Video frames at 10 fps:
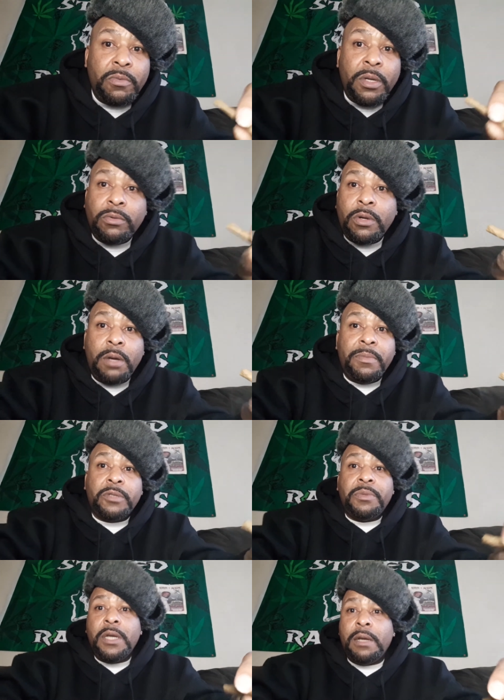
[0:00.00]
We don't know how
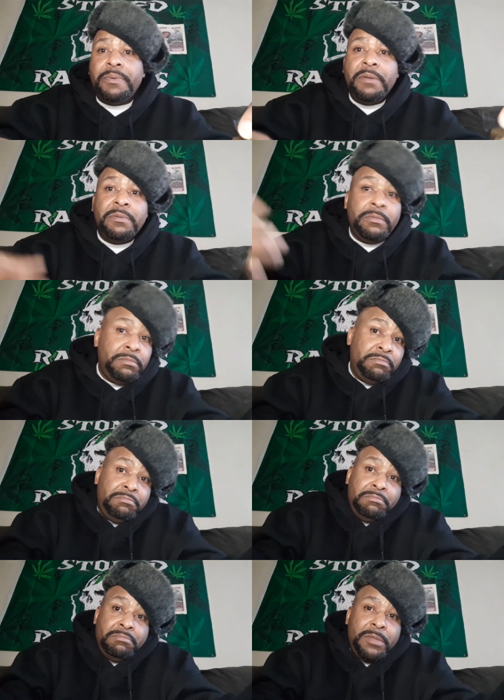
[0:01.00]
much we got, people.
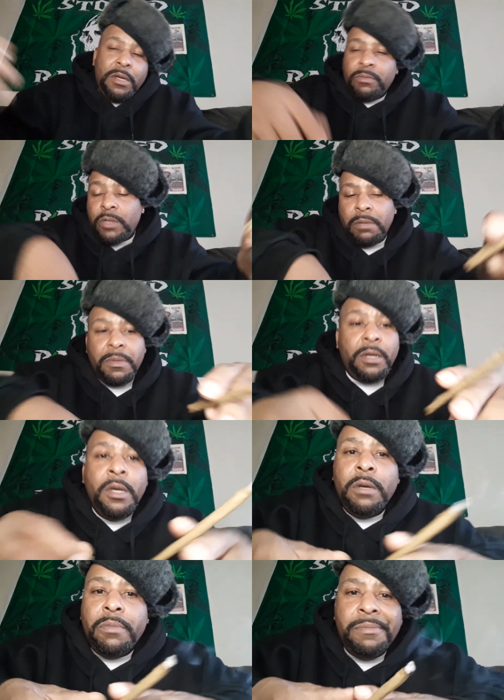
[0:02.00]
You know what I'm talking about?
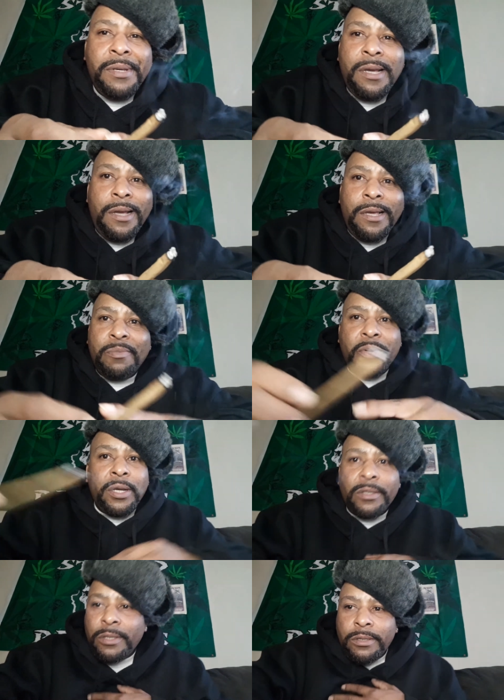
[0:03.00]
But me, I ain't
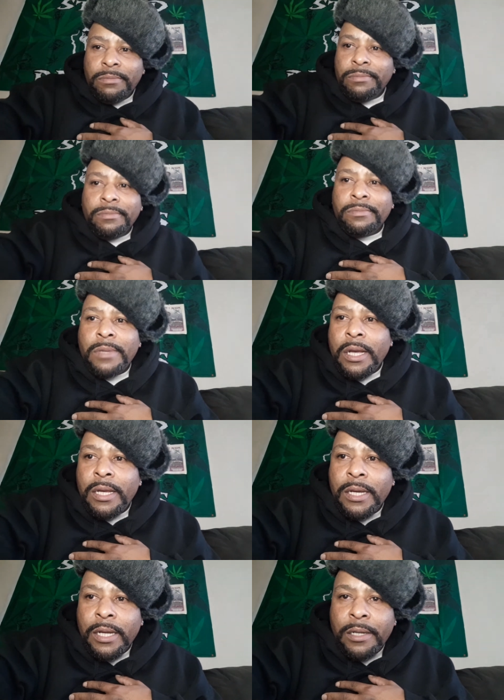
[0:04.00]
prejudiced. Mm -mm. I
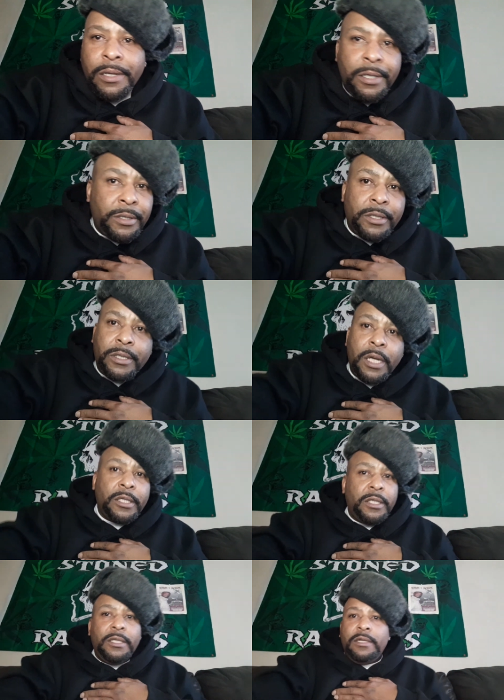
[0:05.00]
ain't got nothing against the
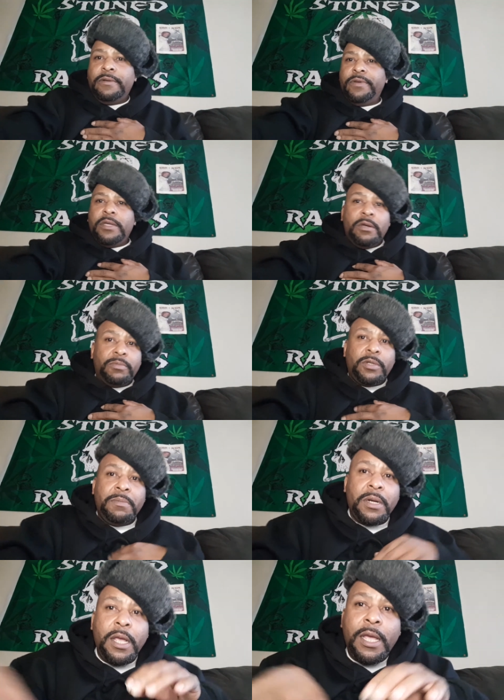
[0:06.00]
sexually different. You know what I'm
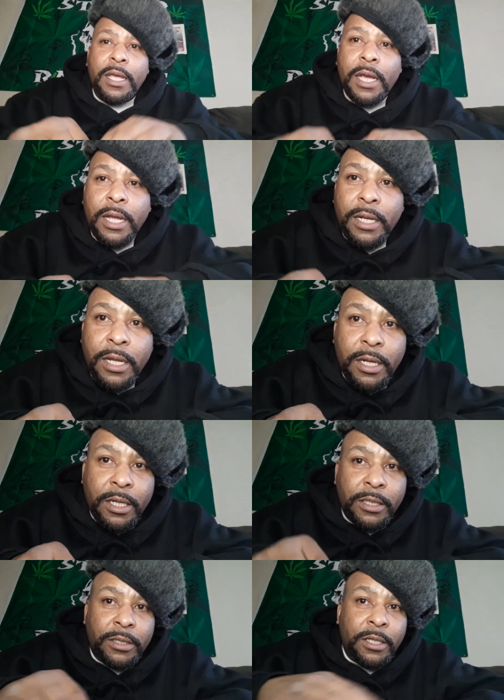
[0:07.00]
talking about? I ain't got nothing
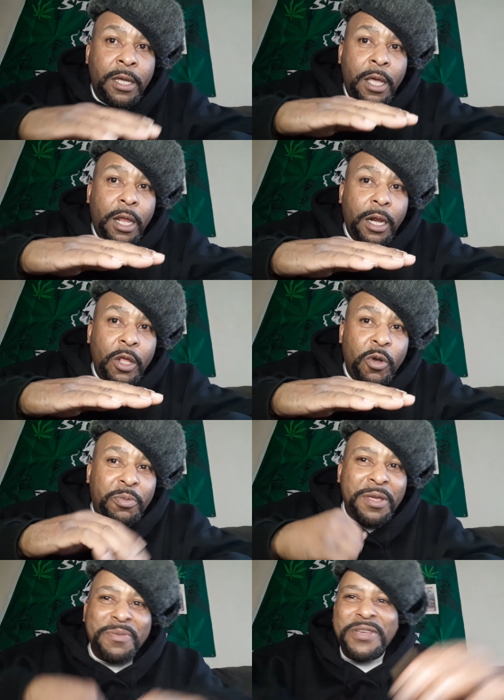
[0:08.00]
against the little people.